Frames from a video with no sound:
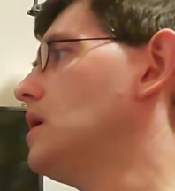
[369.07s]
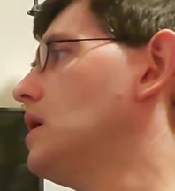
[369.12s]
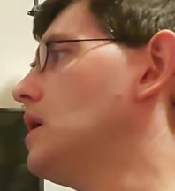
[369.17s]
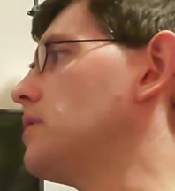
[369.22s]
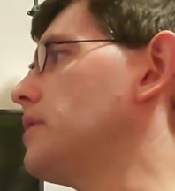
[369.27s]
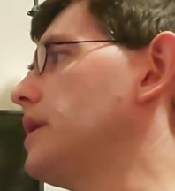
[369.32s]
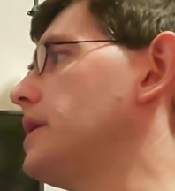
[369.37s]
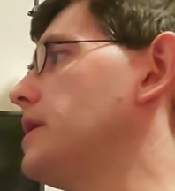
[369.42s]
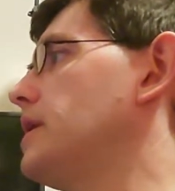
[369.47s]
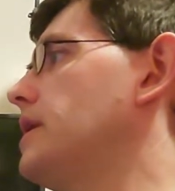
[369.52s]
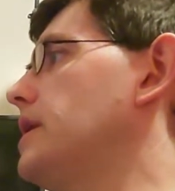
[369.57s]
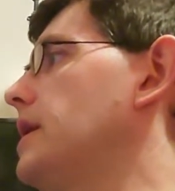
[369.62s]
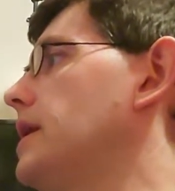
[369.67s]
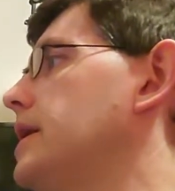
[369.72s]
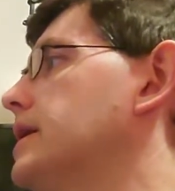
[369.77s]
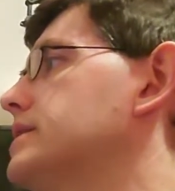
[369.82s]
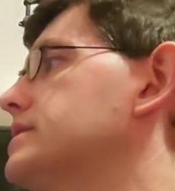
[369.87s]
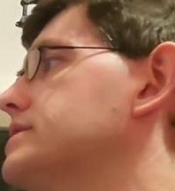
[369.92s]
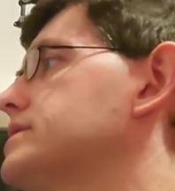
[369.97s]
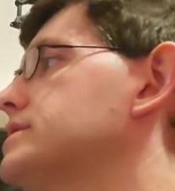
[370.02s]
Alright,
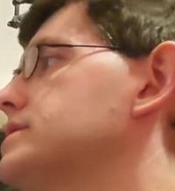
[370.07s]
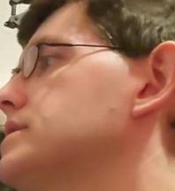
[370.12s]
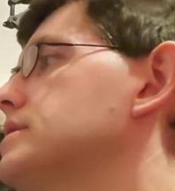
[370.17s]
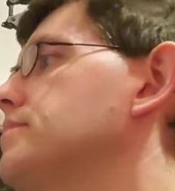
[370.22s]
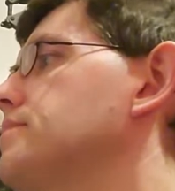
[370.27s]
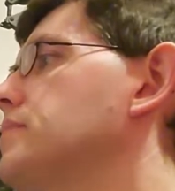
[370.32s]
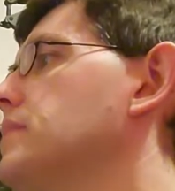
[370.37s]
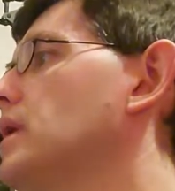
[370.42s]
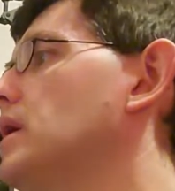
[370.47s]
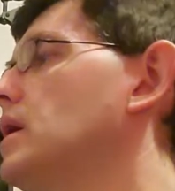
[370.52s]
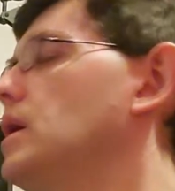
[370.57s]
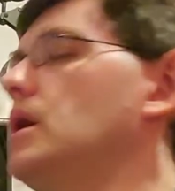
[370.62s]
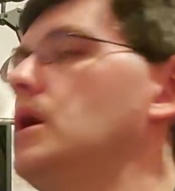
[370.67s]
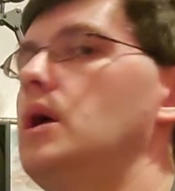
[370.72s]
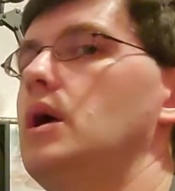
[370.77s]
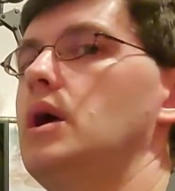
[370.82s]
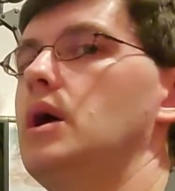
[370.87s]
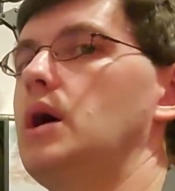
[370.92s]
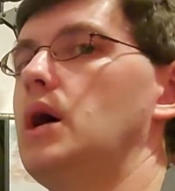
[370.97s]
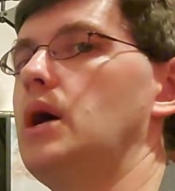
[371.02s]
next,
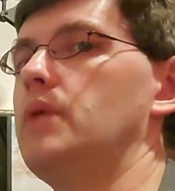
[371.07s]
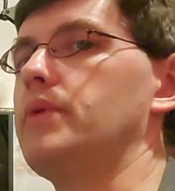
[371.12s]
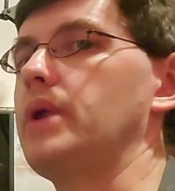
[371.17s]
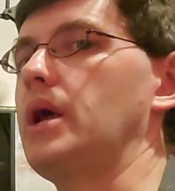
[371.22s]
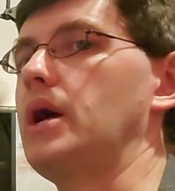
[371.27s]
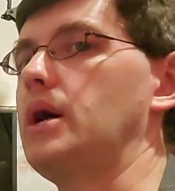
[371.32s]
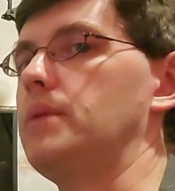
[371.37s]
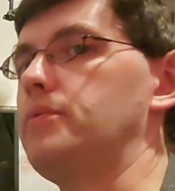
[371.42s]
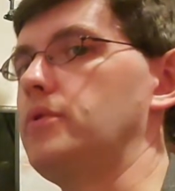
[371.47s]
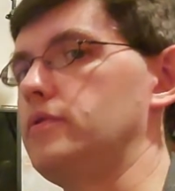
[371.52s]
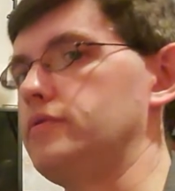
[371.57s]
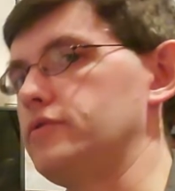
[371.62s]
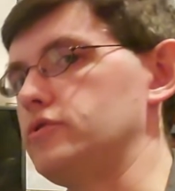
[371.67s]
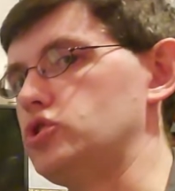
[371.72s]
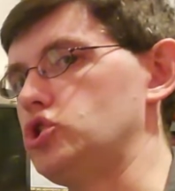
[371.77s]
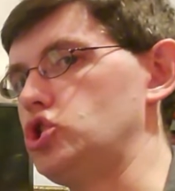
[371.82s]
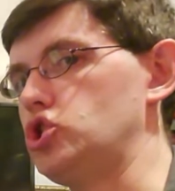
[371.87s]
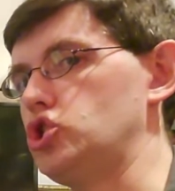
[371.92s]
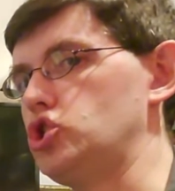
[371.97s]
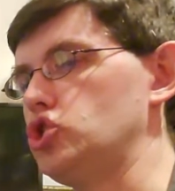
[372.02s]
I'm going to hop
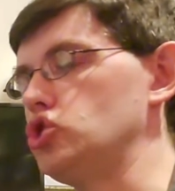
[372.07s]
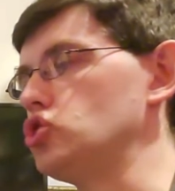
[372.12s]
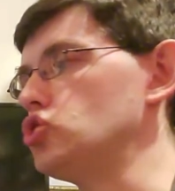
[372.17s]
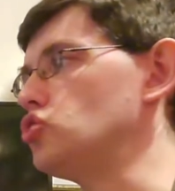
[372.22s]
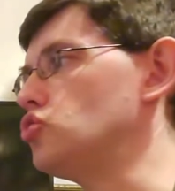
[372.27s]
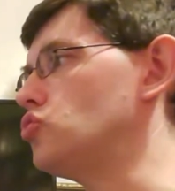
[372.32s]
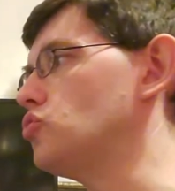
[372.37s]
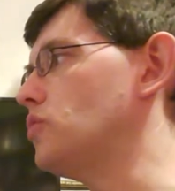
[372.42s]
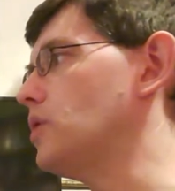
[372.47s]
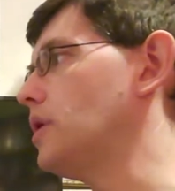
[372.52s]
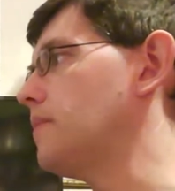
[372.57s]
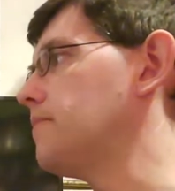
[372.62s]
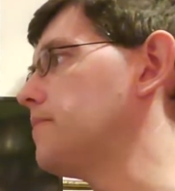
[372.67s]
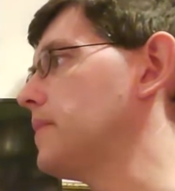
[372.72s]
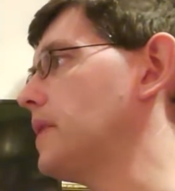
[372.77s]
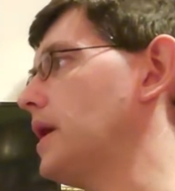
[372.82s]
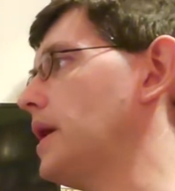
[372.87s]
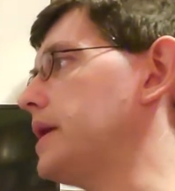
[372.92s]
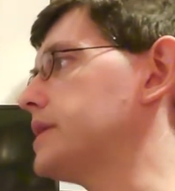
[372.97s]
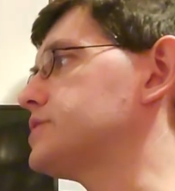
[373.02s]
over to
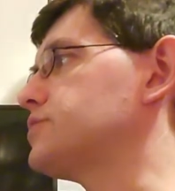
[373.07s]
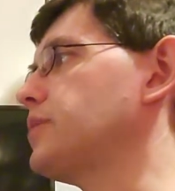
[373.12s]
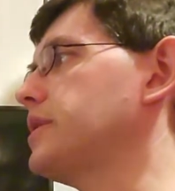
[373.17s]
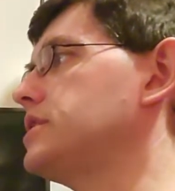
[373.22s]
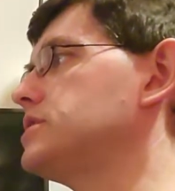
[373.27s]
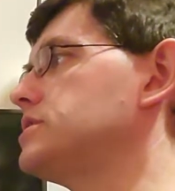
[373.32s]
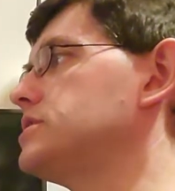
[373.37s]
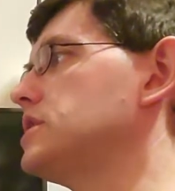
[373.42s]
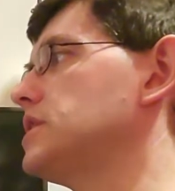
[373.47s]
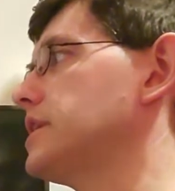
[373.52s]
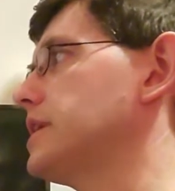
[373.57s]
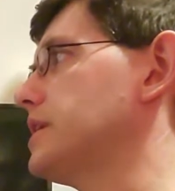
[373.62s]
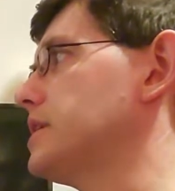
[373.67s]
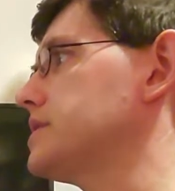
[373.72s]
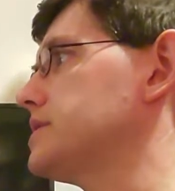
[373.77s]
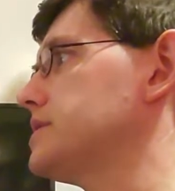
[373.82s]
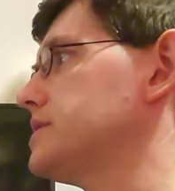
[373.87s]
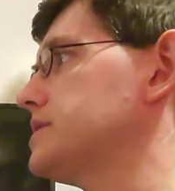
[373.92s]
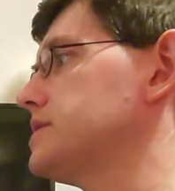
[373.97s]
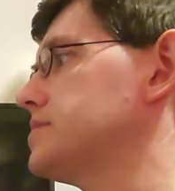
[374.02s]
X-Ray and
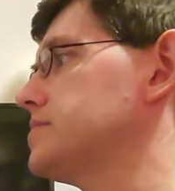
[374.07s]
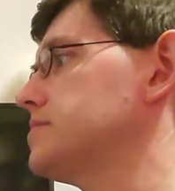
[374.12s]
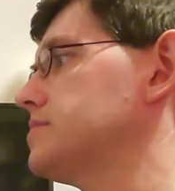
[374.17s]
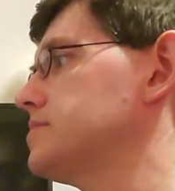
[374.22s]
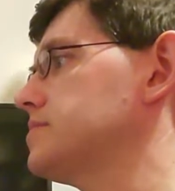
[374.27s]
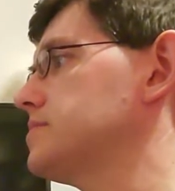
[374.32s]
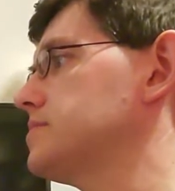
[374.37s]
DILLIGAS.